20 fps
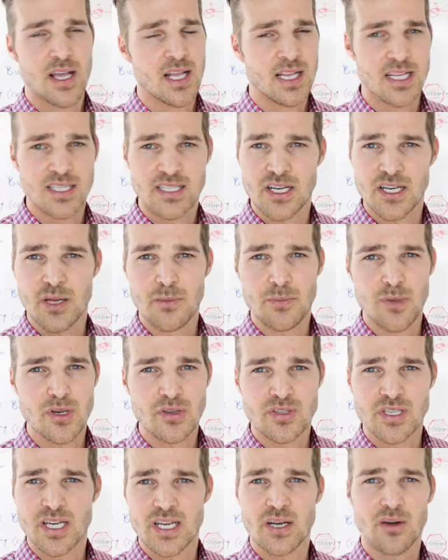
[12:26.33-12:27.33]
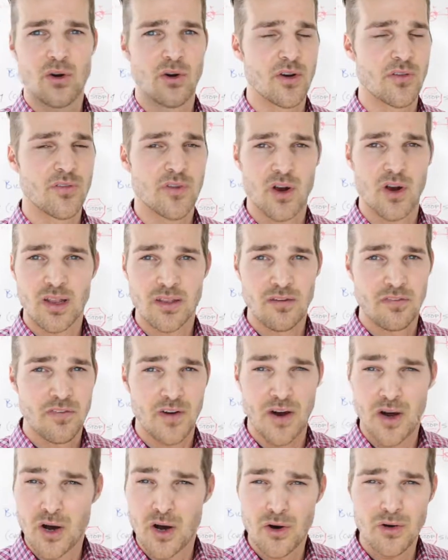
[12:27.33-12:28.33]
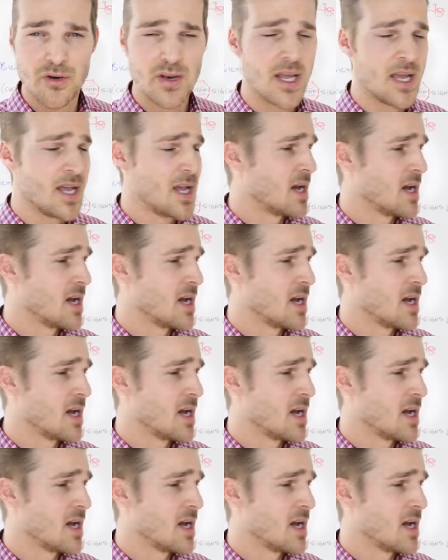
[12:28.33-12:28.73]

listening to music, or if you're on the phone